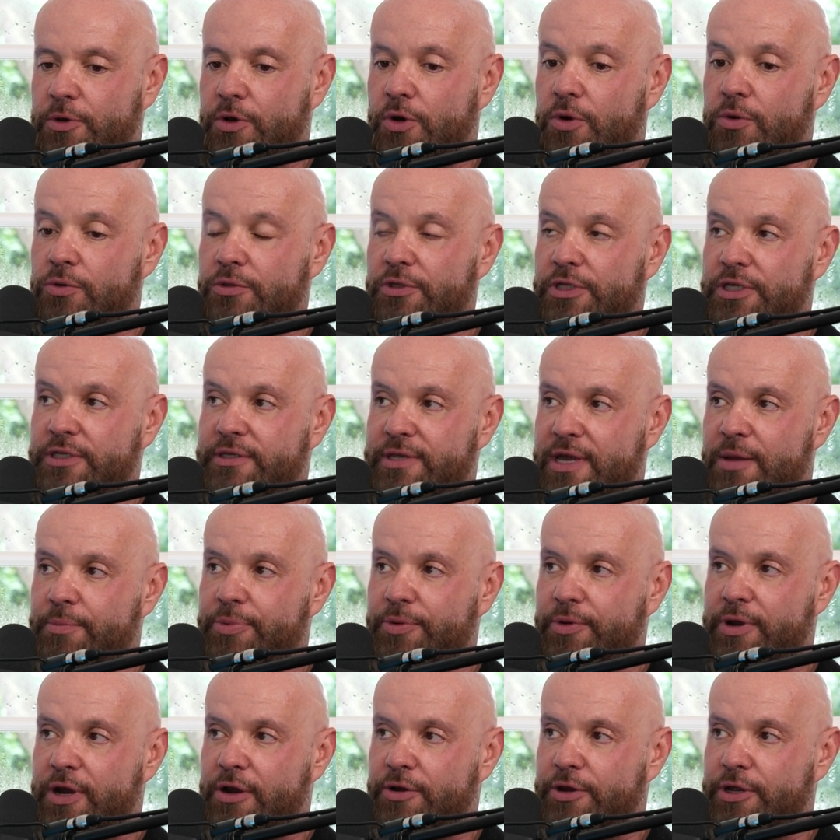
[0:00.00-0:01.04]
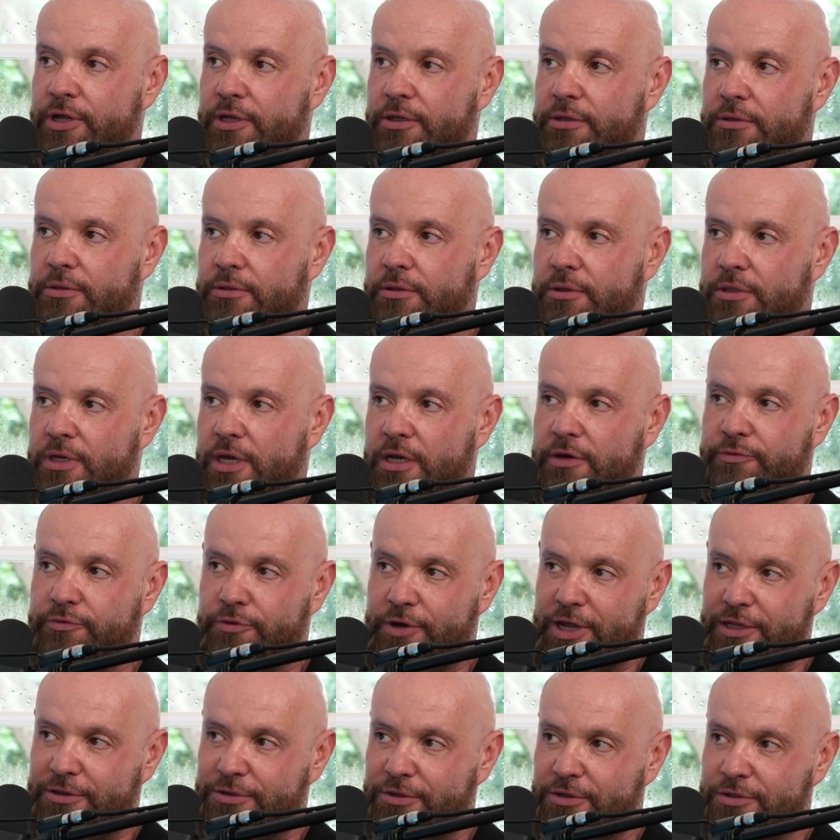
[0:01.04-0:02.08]
only temporary kind of
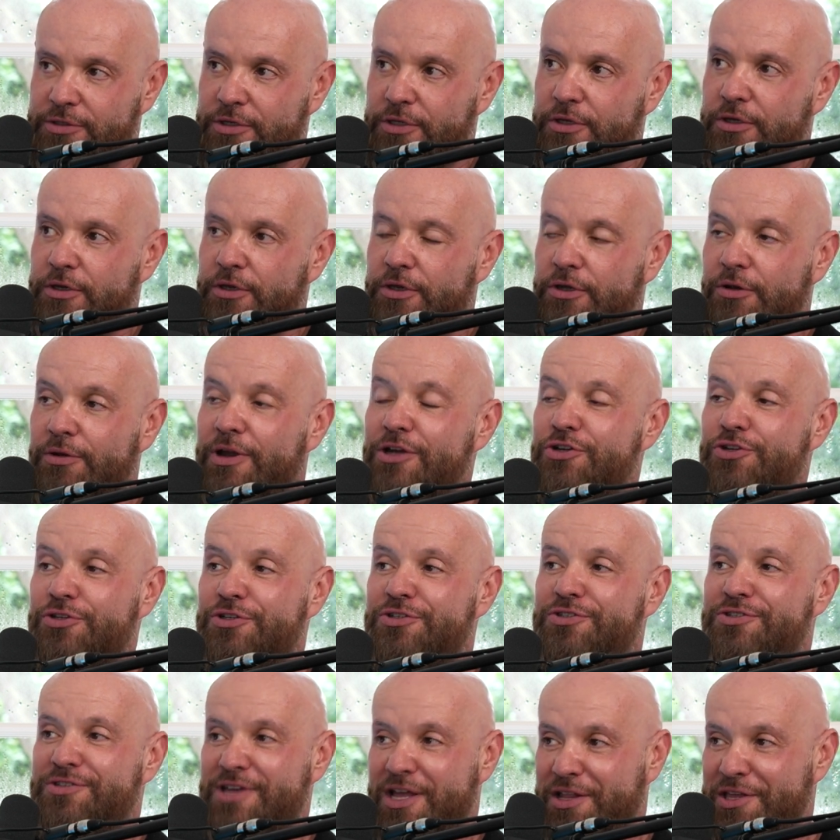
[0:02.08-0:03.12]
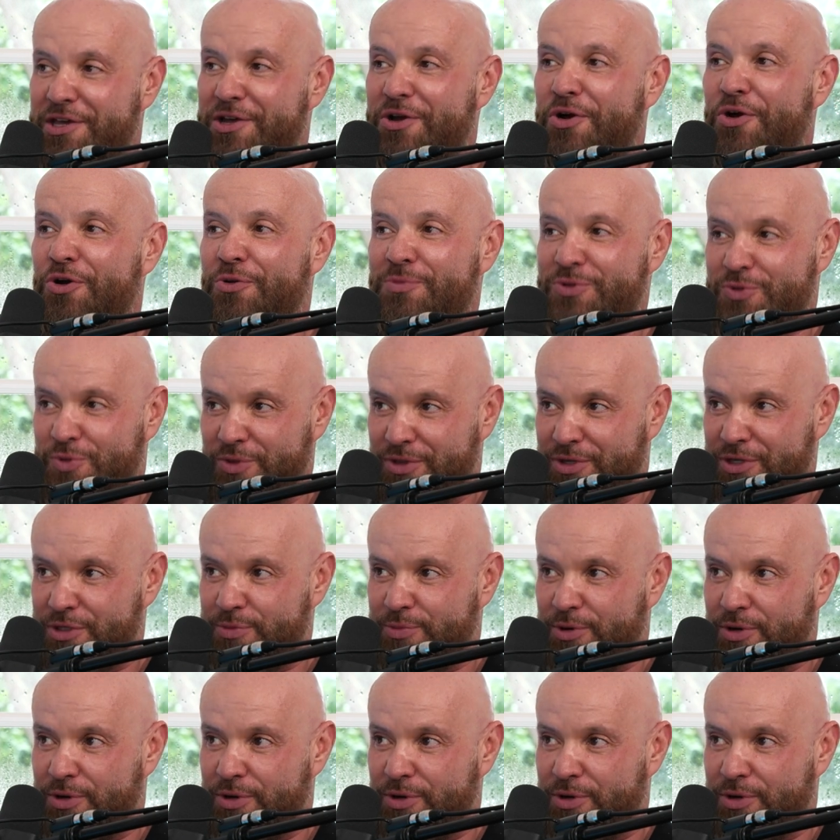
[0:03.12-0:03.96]
rentals. You're actually selling homes with this